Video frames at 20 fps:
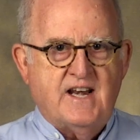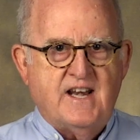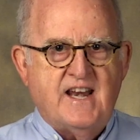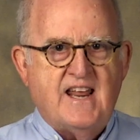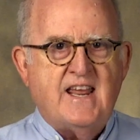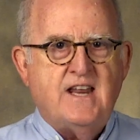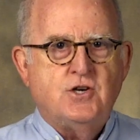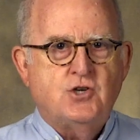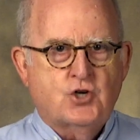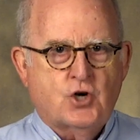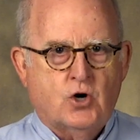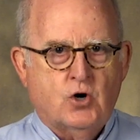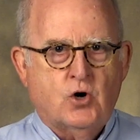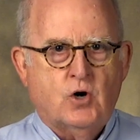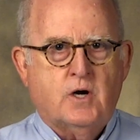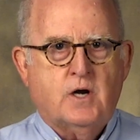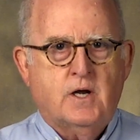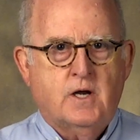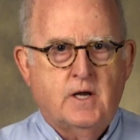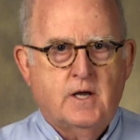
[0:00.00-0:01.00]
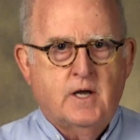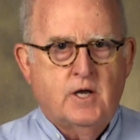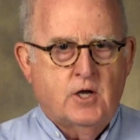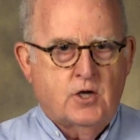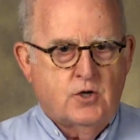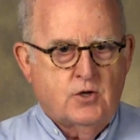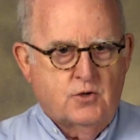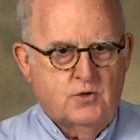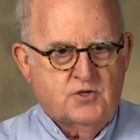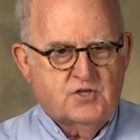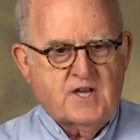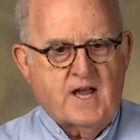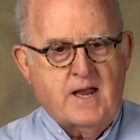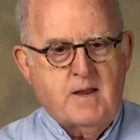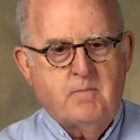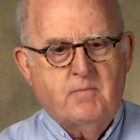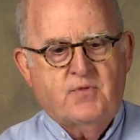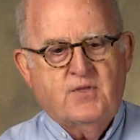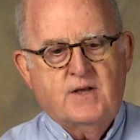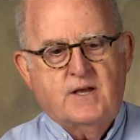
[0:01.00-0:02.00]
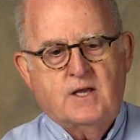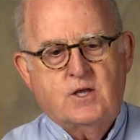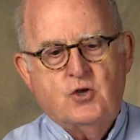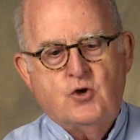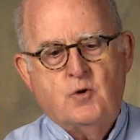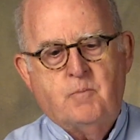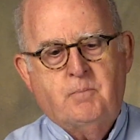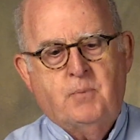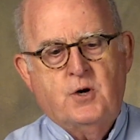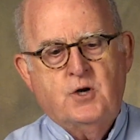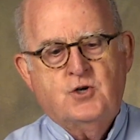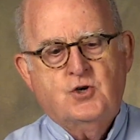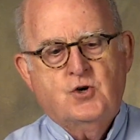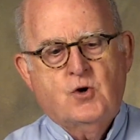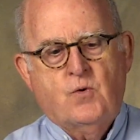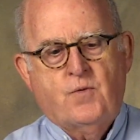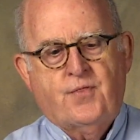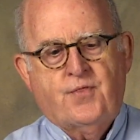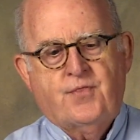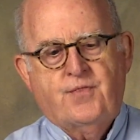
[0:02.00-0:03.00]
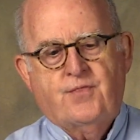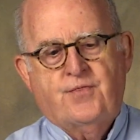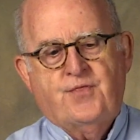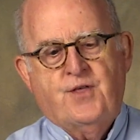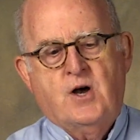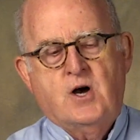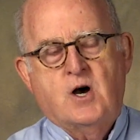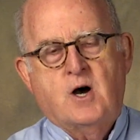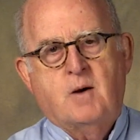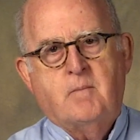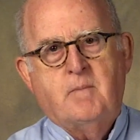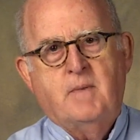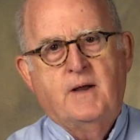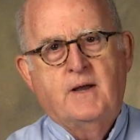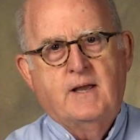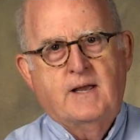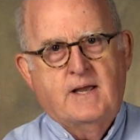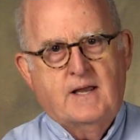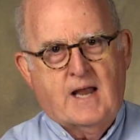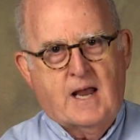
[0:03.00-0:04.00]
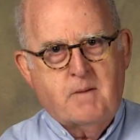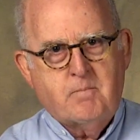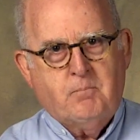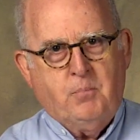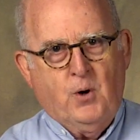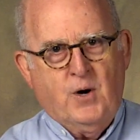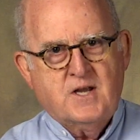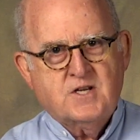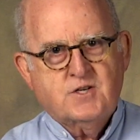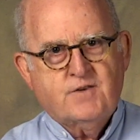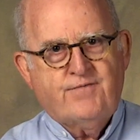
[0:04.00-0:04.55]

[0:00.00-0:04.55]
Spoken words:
knee jerk, Same thing, you put your thumb and press